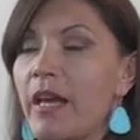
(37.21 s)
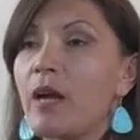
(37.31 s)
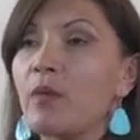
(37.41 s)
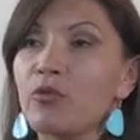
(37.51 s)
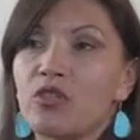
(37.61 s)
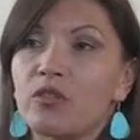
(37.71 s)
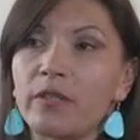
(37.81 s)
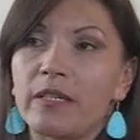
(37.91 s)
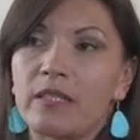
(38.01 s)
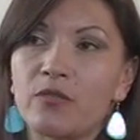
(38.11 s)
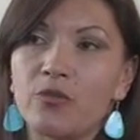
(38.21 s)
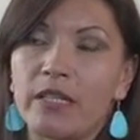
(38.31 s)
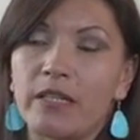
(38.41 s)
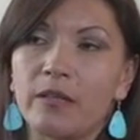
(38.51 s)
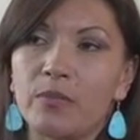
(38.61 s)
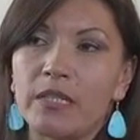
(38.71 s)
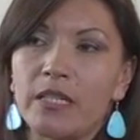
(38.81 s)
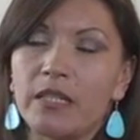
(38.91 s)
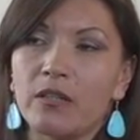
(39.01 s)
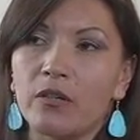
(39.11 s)
Aboriginal history in
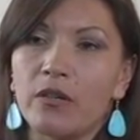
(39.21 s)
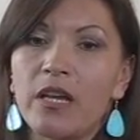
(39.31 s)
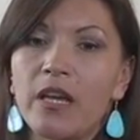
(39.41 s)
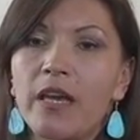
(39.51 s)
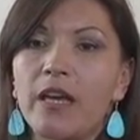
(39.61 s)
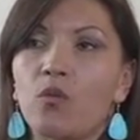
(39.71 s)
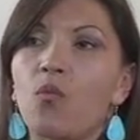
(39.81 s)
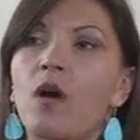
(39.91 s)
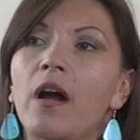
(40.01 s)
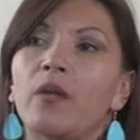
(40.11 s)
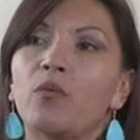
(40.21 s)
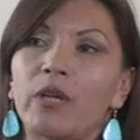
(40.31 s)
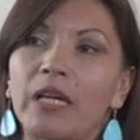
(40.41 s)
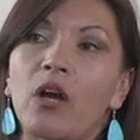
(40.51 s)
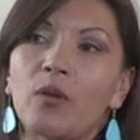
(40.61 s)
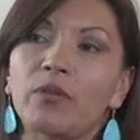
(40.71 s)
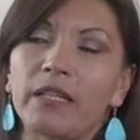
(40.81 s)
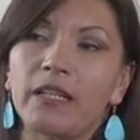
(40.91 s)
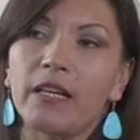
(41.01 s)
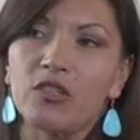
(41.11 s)
particular, and why we are
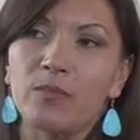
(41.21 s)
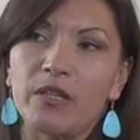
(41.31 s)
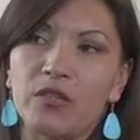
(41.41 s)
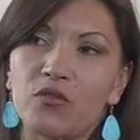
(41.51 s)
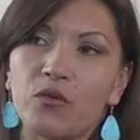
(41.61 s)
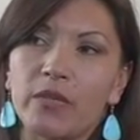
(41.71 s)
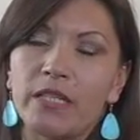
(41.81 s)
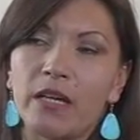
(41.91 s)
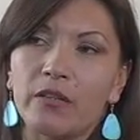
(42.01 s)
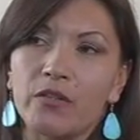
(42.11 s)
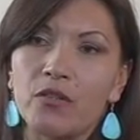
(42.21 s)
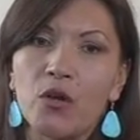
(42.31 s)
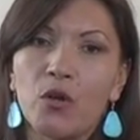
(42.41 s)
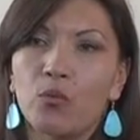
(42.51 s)
playing catch up as storytellers.